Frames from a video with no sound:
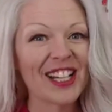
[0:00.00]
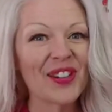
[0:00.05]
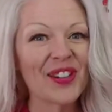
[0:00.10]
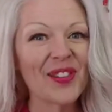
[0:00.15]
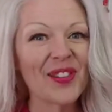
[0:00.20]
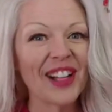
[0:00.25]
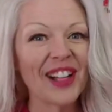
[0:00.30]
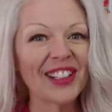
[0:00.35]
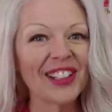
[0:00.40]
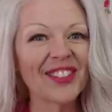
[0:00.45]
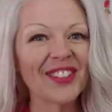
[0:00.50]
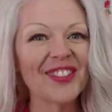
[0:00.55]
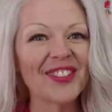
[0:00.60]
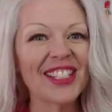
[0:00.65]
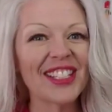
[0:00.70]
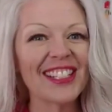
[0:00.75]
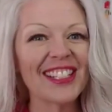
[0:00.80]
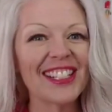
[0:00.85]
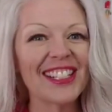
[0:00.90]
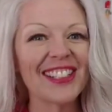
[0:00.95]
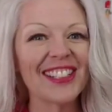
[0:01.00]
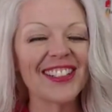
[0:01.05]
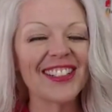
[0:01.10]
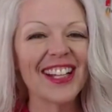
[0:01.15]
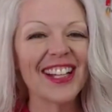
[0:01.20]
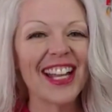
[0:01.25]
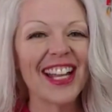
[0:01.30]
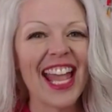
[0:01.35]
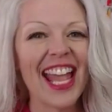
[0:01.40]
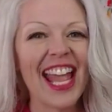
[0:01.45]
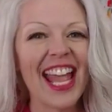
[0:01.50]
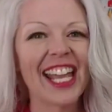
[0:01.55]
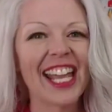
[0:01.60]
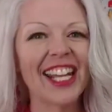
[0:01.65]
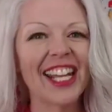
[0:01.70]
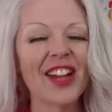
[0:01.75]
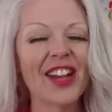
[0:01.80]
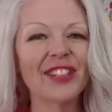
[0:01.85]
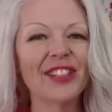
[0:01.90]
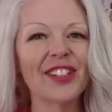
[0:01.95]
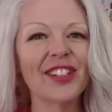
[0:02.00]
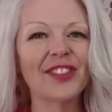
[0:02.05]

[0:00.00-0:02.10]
Welcome to you. And every